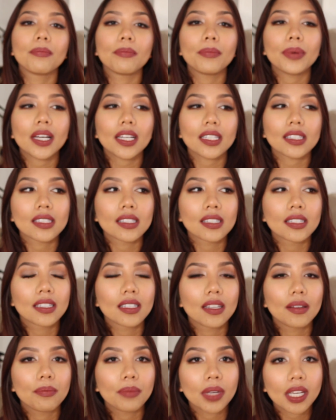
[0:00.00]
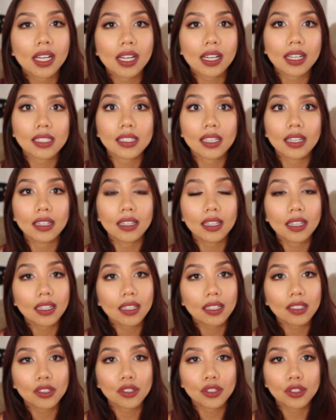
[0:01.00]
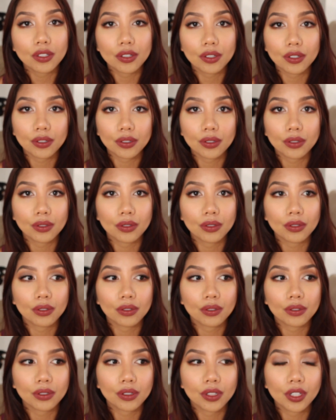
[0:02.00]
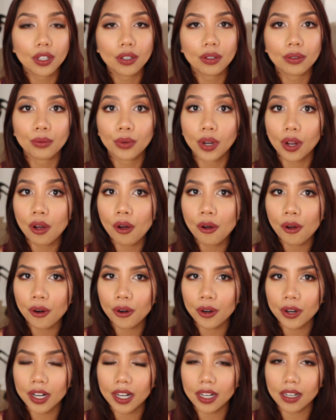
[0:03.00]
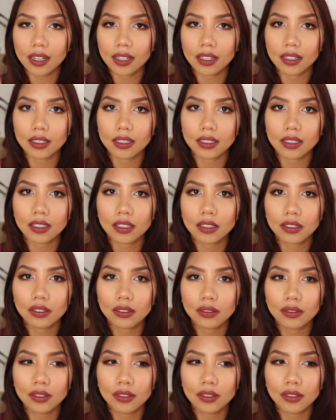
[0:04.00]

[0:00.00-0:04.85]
But because I needed to, you know, record a